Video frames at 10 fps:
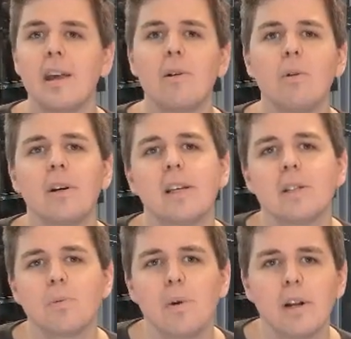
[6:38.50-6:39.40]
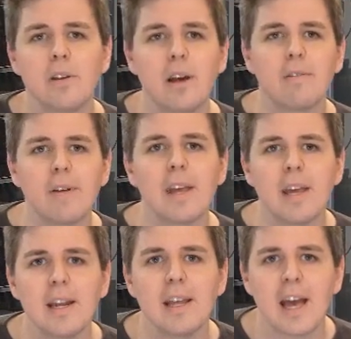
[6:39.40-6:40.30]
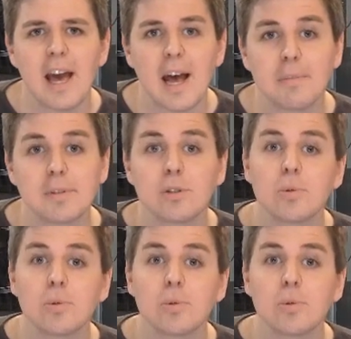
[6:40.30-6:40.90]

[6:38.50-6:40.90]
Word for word: Yeah, well, guess what? You have 80 apps,